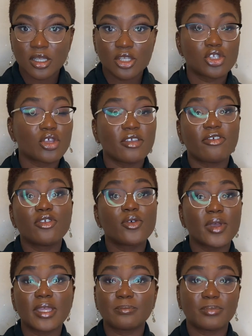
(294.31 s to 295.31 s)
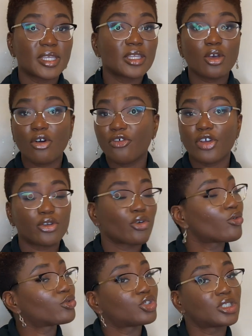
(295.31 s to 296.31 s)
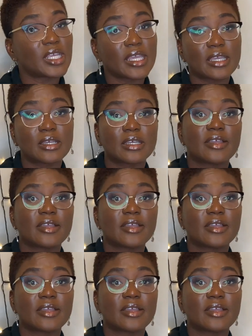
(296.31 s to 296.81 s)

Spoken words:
So if you were being offered, oh, would you take,